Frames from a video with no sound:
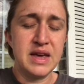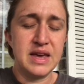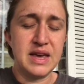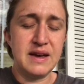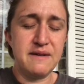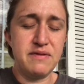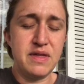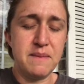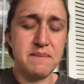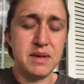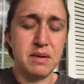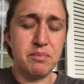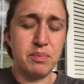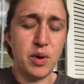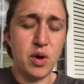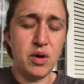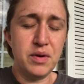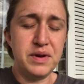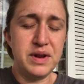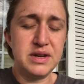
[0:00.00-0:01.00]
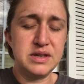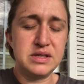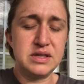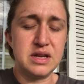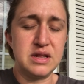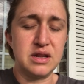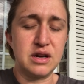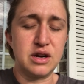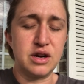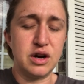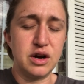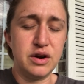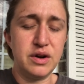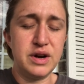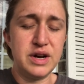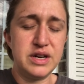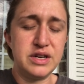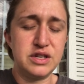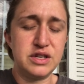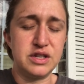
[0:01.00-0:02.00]
Give them the boldness and the
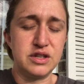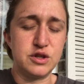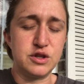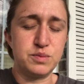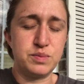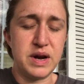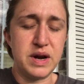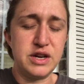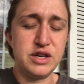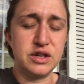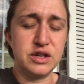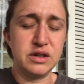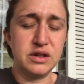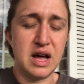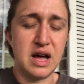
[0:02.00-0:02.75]
courage to spread your